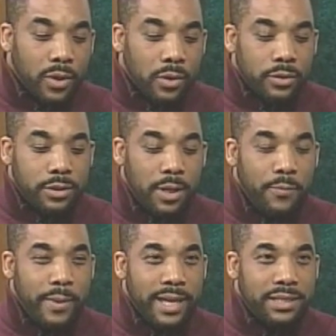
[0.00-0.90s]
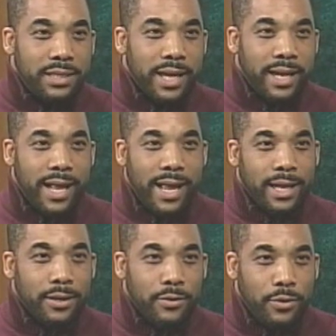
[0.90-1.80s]
Some may say that,
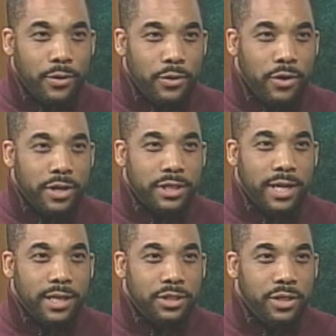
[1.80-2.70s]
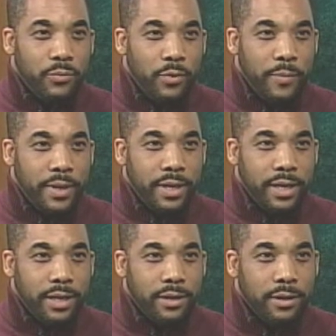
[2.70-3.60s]
you know, you're an intelligent woman,
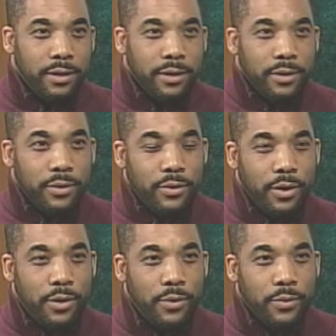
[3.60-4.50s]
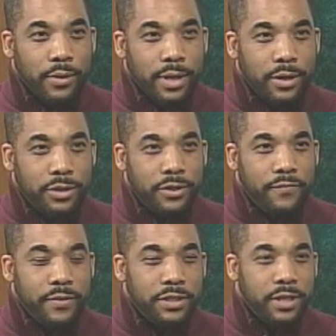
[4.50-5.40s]
and, you know, and you're
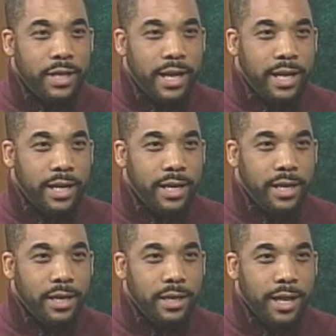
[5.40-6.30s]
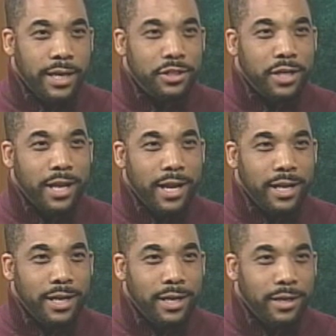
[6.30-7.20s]
sophisticated and
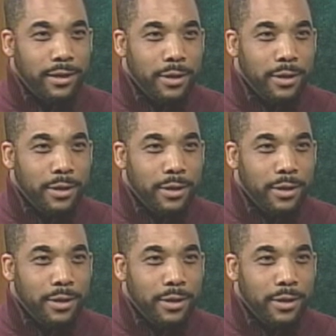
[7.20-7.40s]
educated,